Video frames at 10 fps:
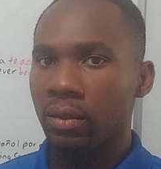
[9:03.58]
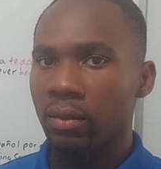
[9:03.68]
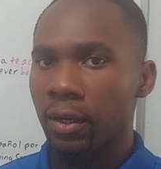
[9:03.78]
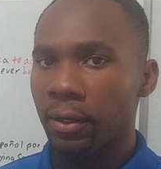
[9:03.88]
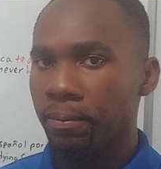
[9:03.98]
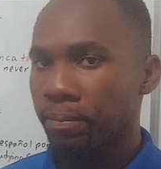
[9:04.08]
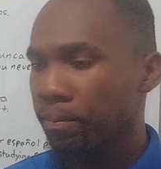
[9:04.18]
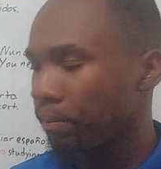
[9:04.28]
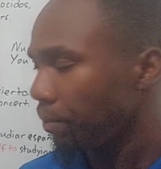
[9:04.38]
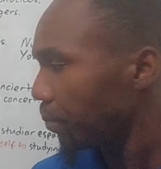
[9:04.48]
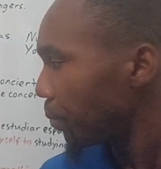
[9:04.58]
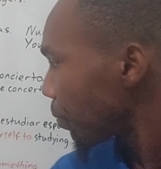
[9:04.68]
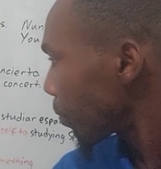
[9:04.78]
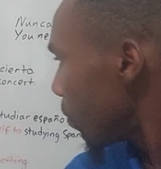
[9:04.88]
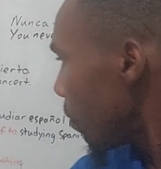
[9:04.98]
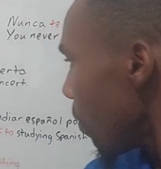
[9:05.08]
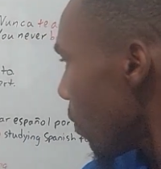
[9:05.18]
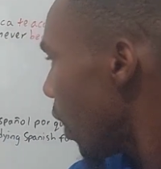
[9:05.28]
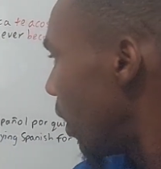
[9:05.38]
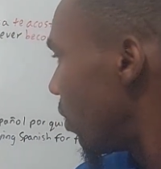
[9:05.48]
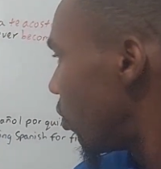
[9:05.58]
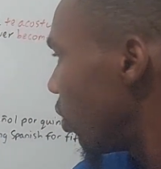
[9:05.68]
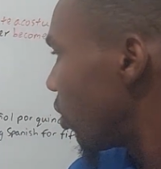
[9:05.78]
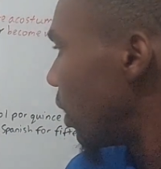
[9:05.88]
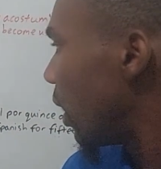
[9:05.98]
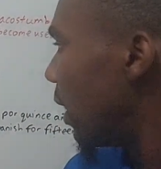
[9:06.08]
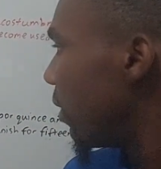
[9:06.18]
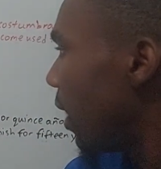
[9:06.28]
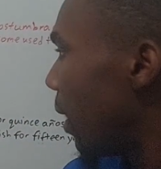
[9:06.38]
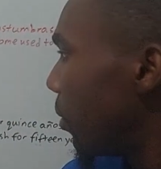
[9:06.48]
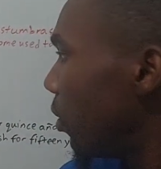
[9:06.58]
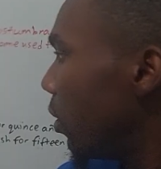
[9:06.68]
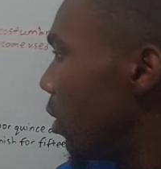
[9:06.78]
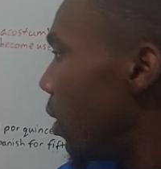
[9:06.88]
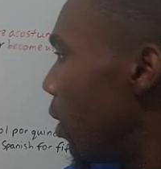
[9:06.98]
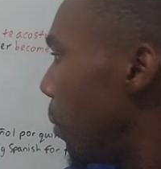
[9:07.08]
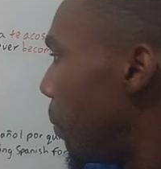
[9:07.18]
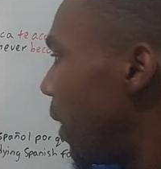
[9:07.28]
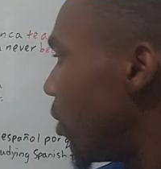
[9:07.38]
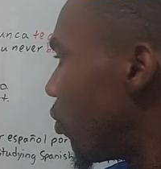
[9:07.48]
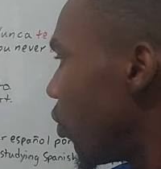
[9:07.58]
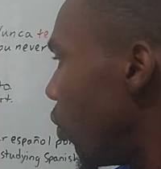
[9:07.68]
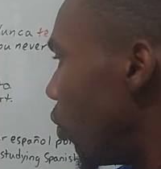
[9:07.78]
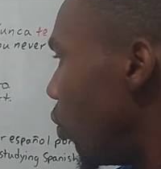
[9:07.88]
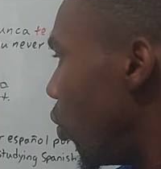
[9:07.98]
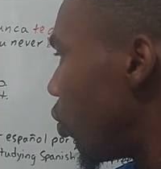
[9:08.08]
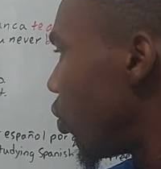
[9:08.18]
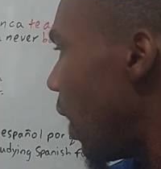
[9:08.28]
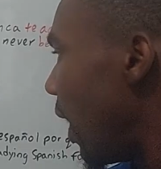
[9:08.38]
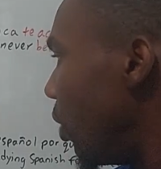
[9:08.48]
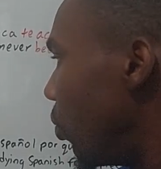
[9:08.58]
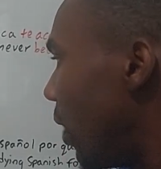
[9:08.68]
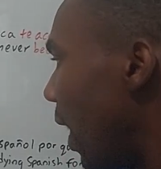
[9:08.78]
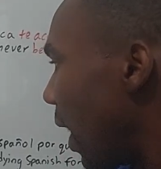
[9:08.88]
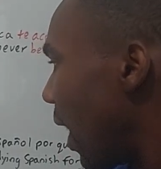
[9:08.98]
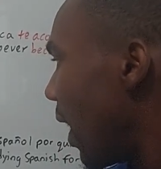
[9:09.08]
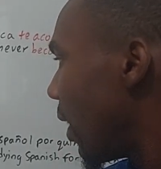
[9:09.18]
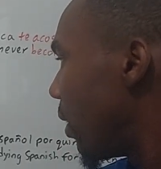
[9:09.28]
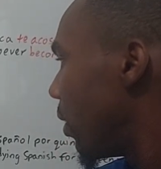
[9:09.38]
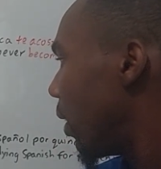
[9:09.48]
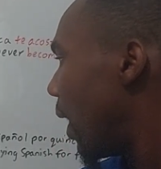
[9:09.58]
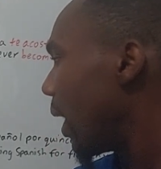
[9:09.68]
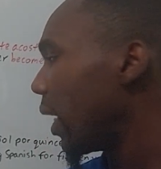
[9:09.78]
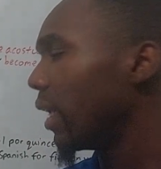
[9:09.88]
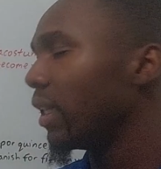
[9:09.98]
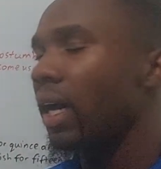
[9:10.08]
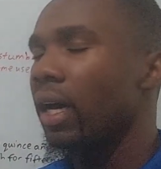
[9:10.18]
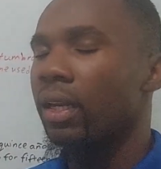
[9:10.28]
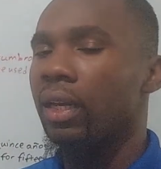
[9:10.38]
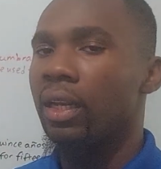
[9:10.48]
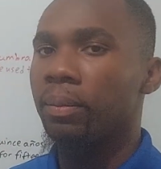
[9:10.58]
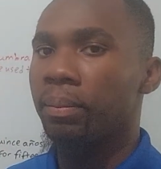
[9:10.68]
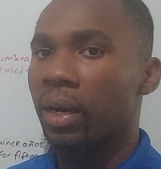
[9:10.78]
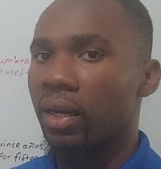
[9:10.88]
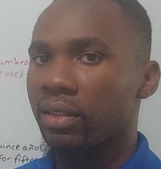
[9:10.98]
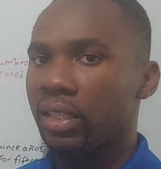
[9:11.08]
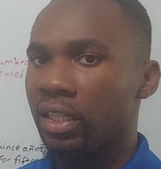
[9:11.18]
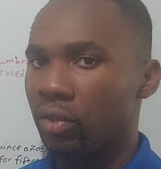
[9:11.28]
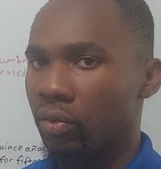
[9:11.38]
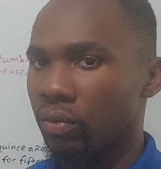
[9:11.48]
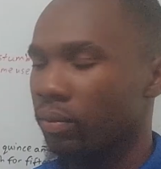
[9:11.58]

right? And this is just another example. Pedro nos ayudará a ganar el partido.